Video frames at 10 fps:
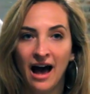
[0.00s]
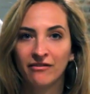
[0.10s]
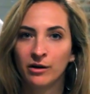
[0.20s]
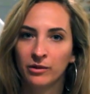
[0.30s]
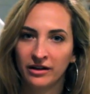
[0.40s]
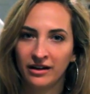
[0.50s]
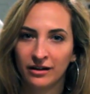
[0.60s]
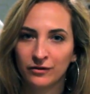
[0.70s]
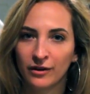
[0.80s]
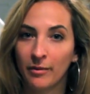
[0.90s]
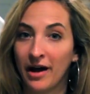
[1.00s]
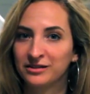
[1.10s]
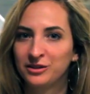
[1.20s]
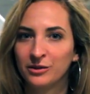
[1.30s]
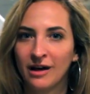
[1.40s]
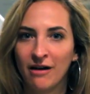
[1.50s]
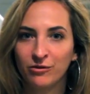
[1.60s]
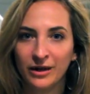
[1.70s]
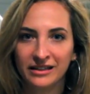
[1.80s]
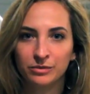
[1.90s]
having Willy here for the past two and a
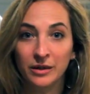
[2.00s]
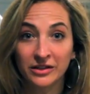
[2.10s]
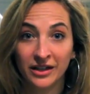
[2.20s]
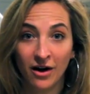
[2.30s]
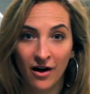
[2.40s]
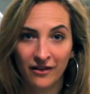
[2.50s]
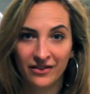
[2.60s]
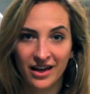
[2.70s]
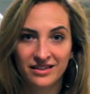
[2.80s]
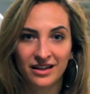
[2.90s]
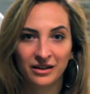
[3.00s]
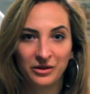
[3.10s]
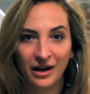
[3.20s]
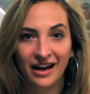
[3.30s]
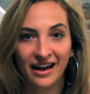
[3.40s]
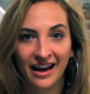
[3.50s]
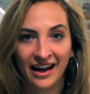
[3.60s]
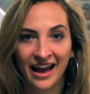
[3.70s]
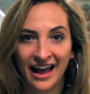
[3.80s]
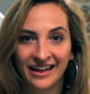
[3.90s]
half weeks, building all of this and
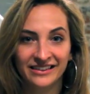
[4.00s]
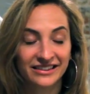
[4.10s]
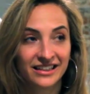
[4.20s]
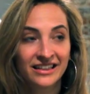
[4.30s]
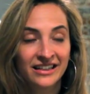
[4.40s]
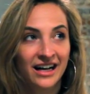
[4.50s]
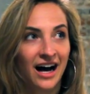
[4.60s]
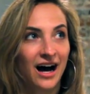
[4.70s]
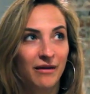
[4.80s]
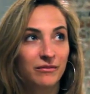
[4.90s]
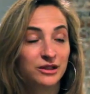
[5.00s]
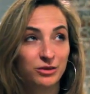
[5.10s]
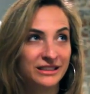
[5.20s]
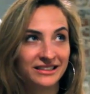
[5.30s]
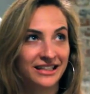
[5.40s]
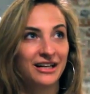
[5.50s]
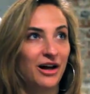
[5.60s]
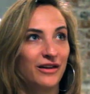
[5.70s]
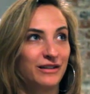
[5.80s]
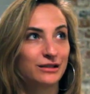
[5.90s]
creating. And um, twisting
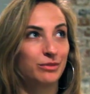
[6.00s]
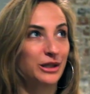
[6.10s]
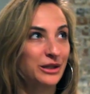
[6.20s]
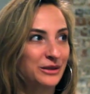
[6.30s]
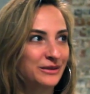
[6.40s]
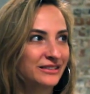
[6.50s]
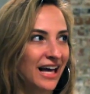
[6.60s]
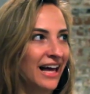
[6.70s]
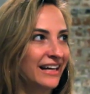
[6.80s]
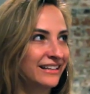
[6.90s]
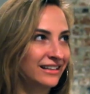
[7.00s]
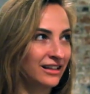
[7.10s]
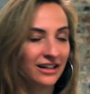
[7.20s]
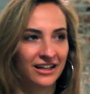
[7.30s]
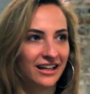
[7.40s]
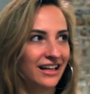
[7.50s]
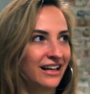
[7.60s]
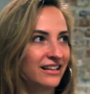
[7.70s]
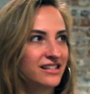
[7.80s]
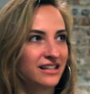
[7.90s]
all of these balloons and looking
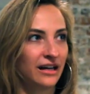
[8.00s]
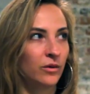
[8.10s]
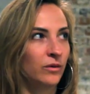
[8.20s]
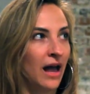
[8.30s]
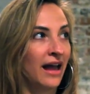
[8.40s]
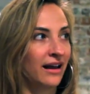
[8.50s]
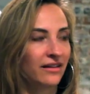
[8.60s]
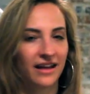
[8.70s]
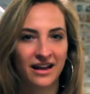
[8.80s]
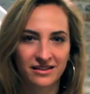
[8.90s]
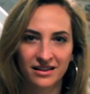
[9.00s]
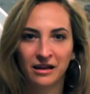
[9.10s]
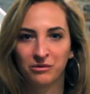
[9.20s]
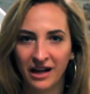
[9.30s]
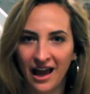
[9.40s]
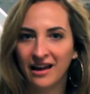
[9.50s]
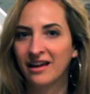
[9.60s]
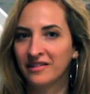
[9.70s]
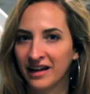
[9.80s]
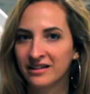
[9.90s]
and seeing hanging things and then
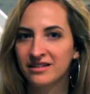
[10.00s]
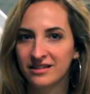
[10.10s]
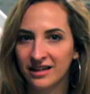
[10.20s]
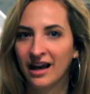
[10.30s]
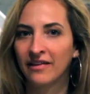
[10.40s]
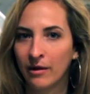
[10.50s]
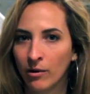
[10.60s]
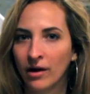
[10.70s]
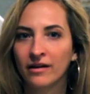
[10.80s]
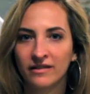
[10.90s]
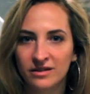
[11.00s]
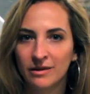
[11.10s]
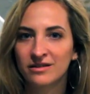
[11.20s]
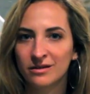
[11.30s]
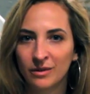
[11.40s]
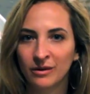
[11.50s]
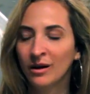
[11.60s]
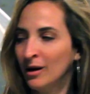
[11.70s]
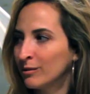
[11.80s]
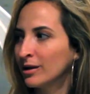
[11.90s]
rehanging things to see how they work in the space has been
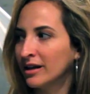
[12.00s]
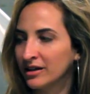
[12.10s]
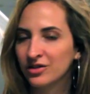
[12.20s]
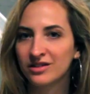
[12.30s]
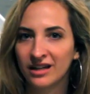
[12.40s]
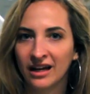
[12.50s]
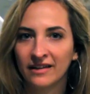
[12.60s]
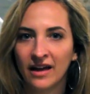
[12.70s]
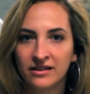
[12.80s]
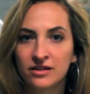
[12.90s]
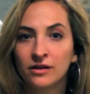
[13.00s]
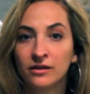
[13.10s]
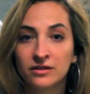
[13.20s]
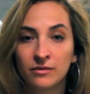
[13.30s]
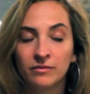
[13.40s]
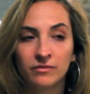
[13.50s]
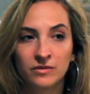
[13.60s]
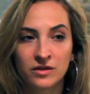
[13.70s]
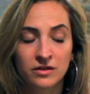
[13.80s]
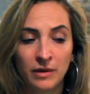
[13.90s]
really interesting. And then to,
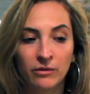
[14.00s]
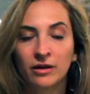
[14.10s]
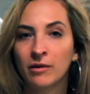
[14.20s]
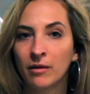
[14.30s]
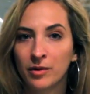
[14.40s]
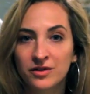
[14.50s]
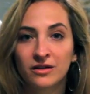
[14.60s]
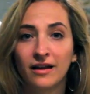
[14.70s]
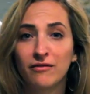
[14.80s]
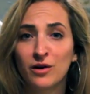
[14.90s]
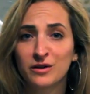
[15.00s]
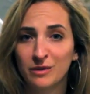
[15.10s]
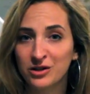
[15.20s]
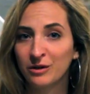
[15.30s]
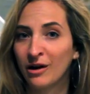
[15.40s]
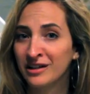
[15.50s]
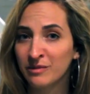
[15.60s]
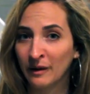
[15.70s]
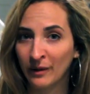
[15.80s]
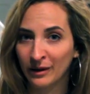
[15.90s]
to speak with him on a personal level, especially while he's
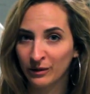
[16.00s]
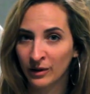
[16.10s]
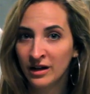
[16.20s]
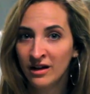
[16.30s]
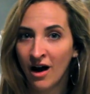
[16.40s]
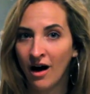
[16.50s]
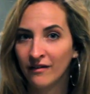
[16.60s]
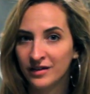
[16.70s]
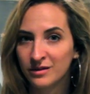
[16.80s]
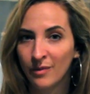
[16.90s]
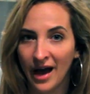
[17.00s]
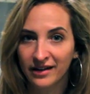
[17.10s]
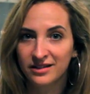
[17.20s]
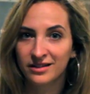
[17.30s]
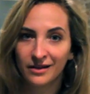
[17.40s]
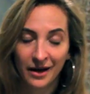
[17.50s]
been going through all of this Vex